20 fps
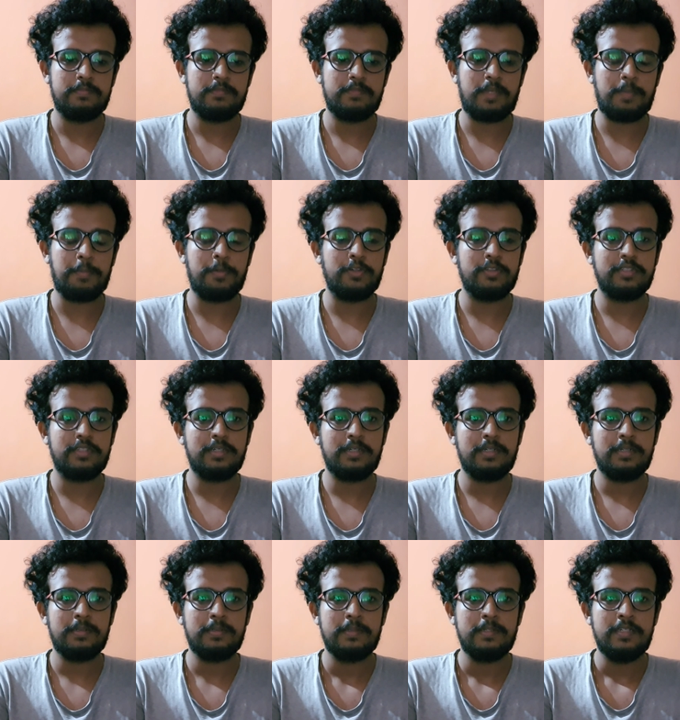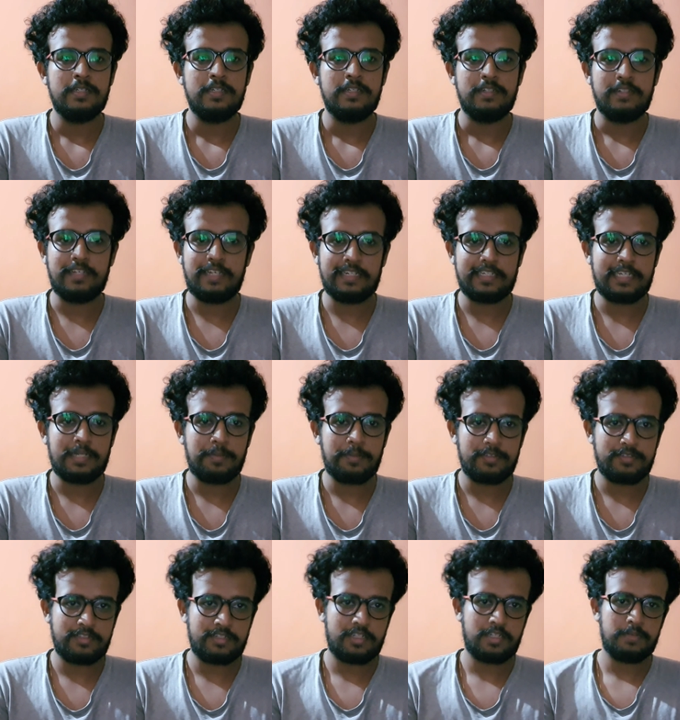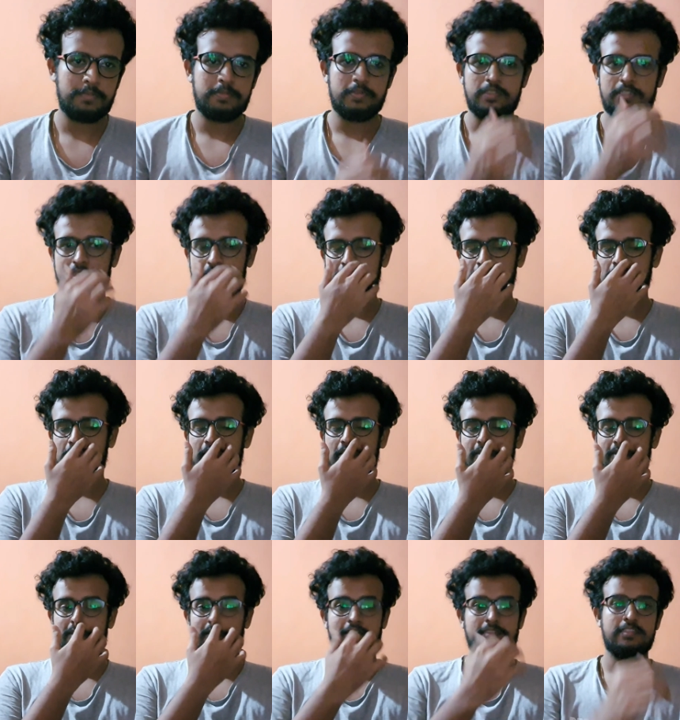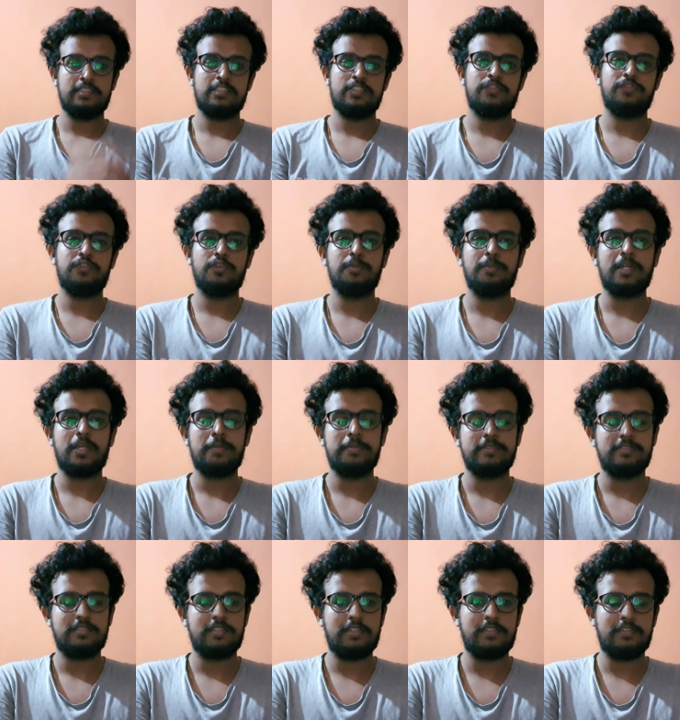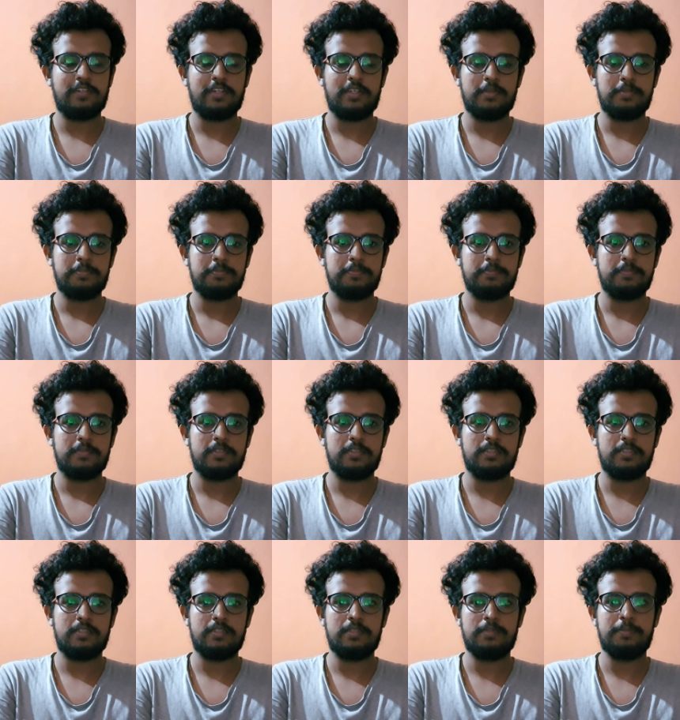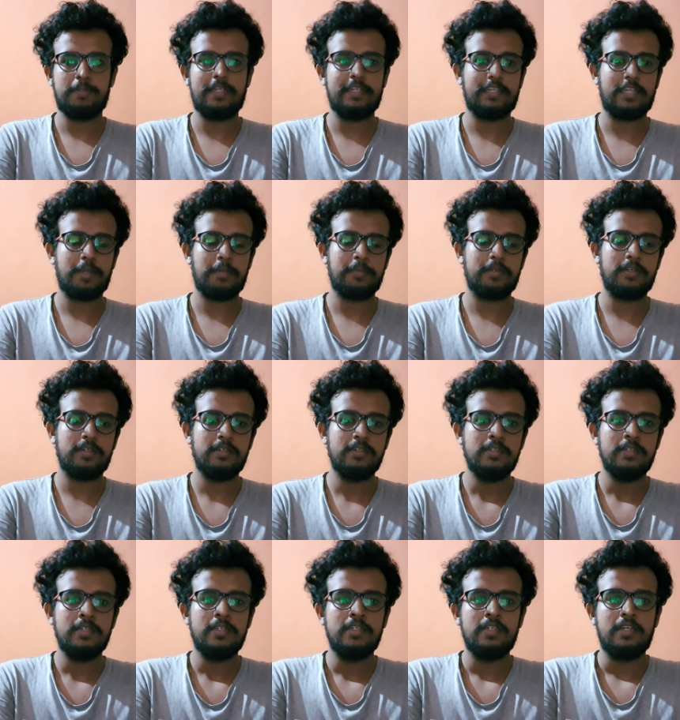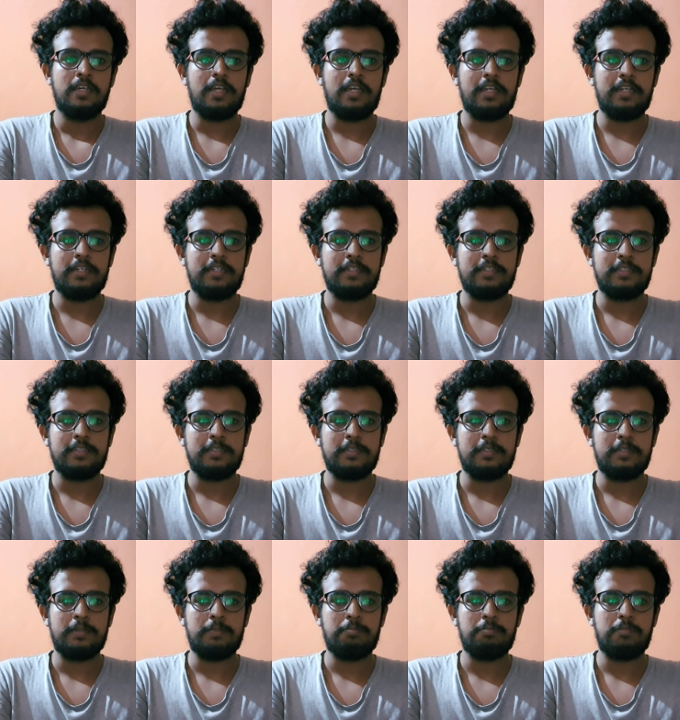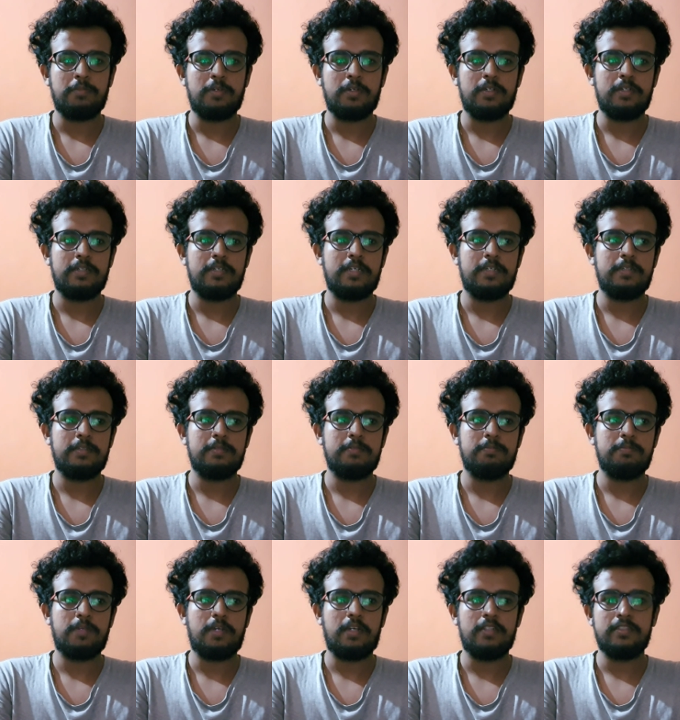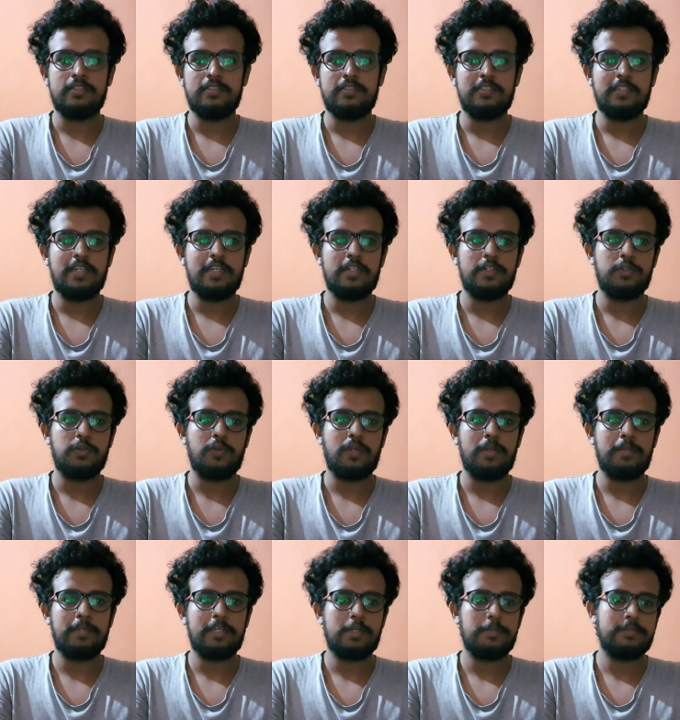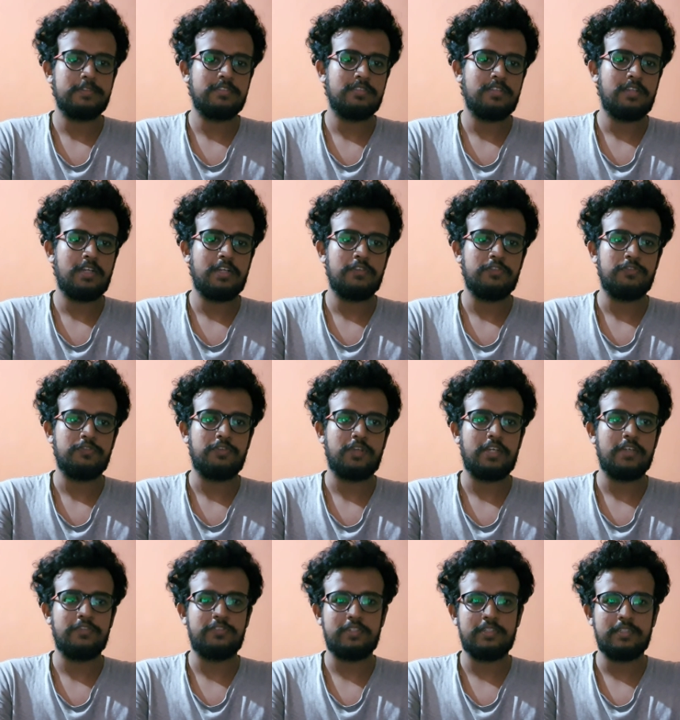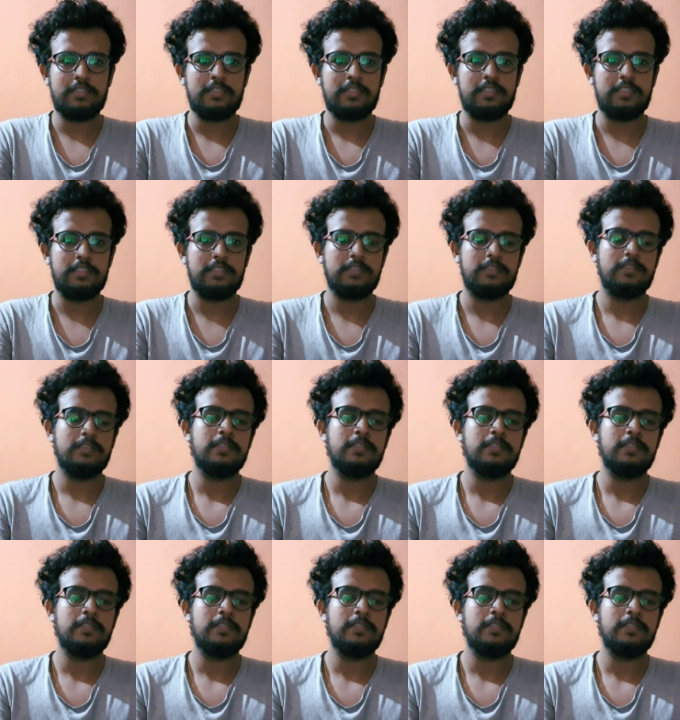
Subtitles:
about the rear camera setup, that is a 64 megapixel setup, main camera, and other three are 12 megapixel and 5 others.